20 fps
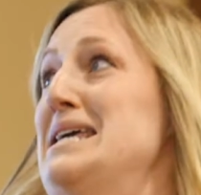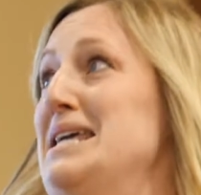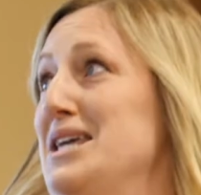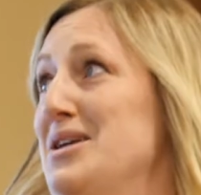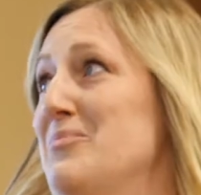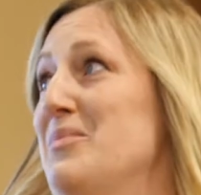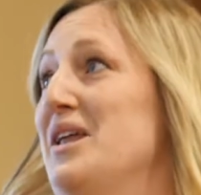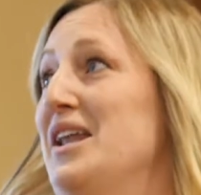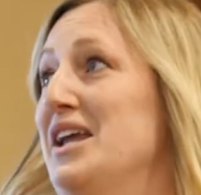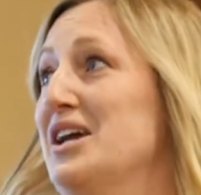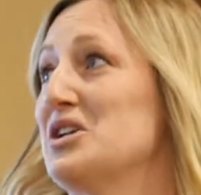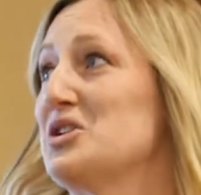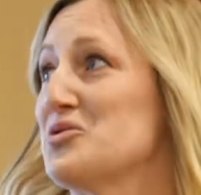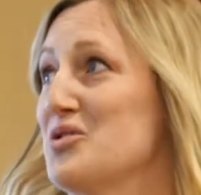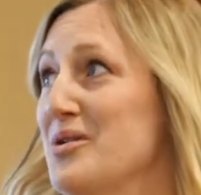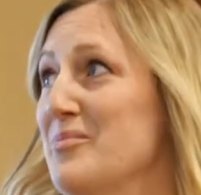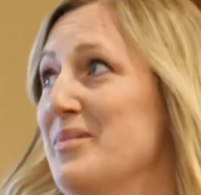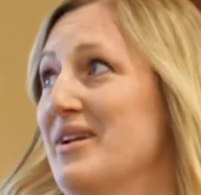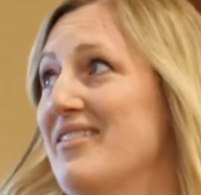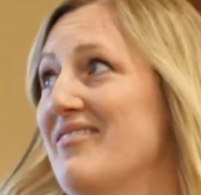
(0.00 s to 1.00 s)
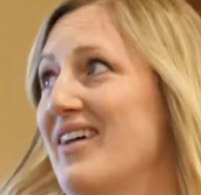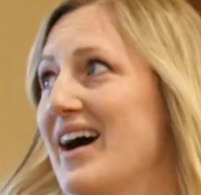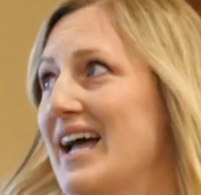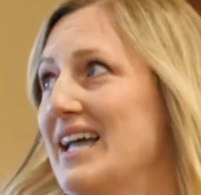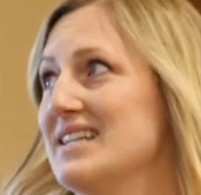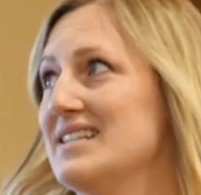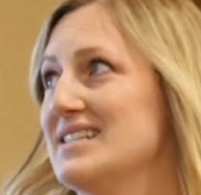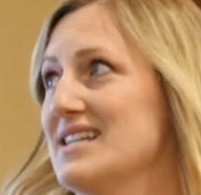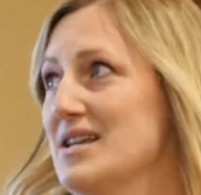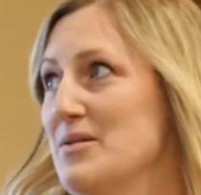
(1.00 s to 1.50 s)
immediate treatment
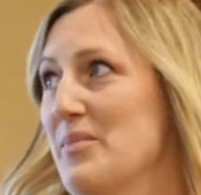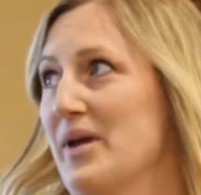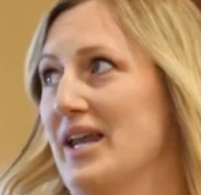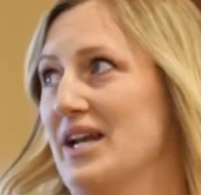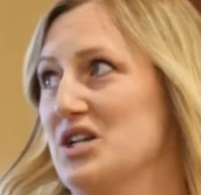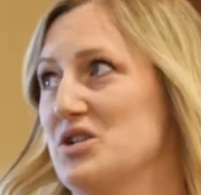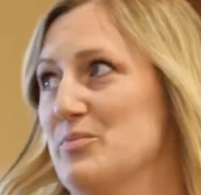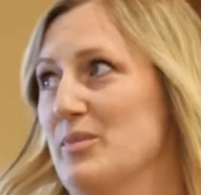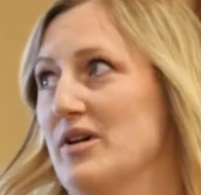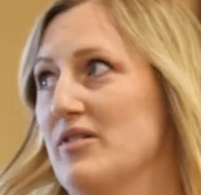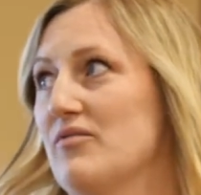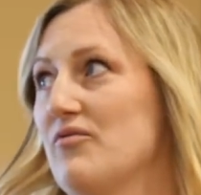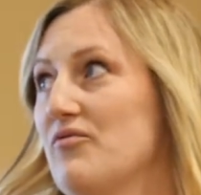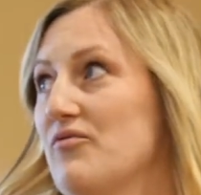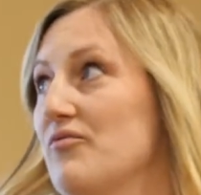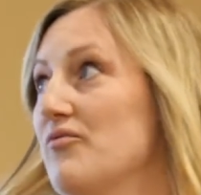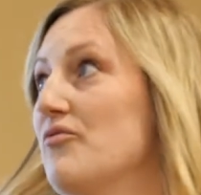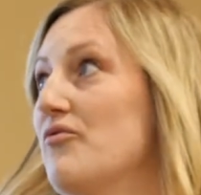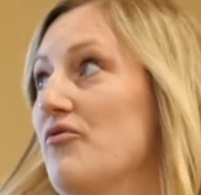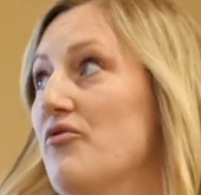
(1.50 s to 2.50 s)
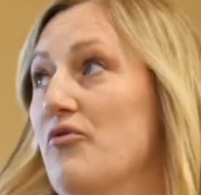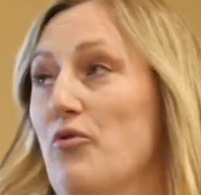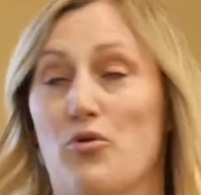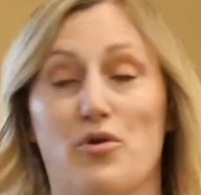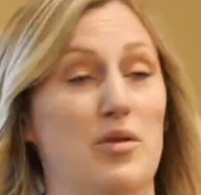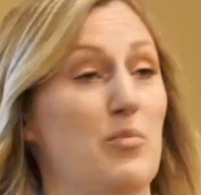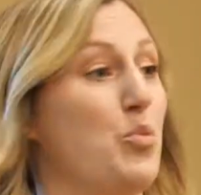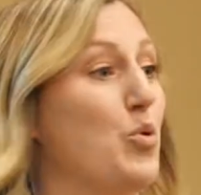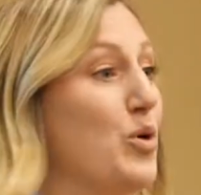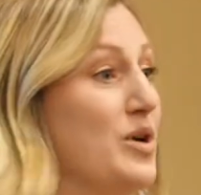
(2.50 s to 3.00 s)
advice and management for
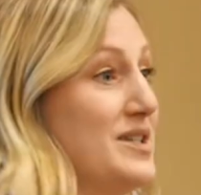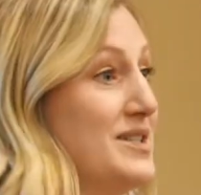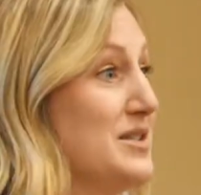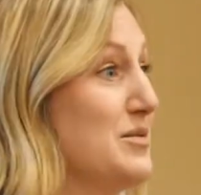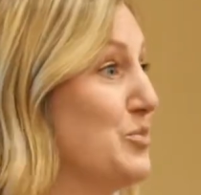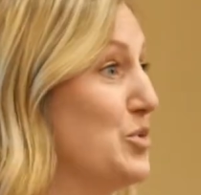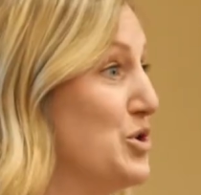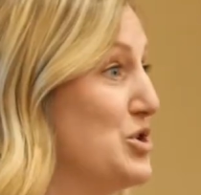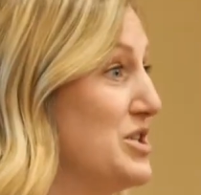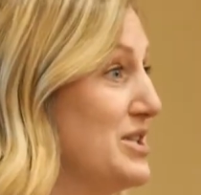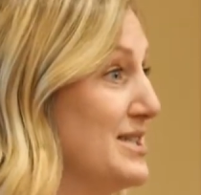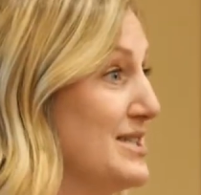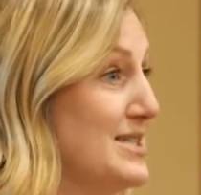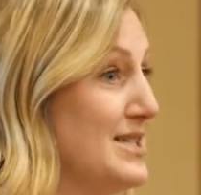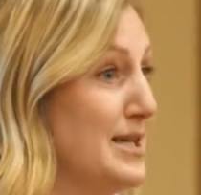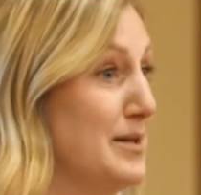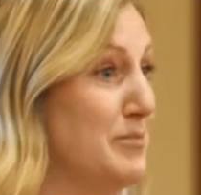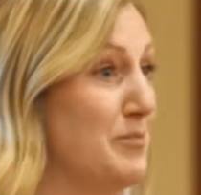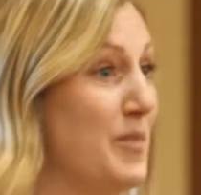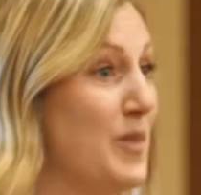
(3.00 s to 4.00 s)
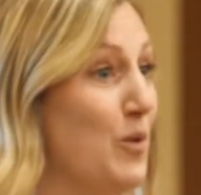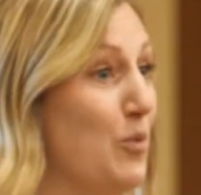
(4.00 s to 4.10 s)
the poison emergency.